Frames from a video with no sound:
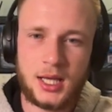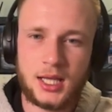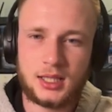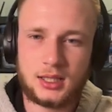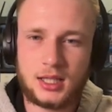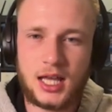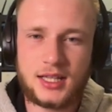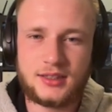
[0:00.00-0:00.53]

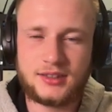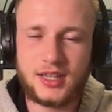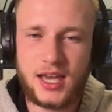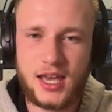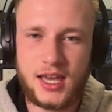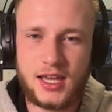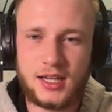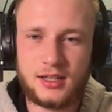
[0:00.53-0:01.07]
let's
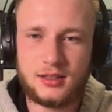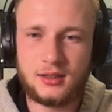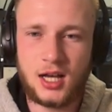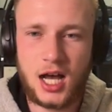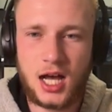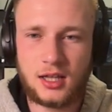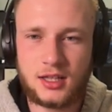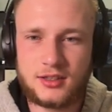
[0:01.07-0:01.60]
say,
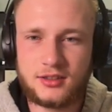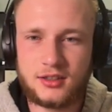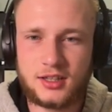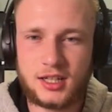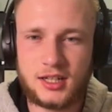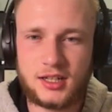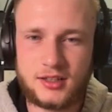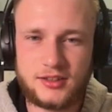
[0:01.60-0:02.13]
let's look
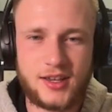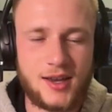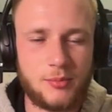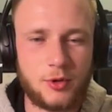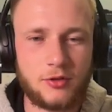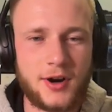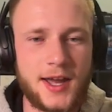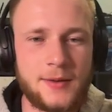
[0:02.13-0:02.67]
at an
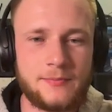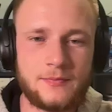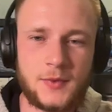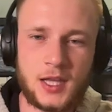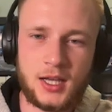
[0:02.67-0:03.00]
example, right?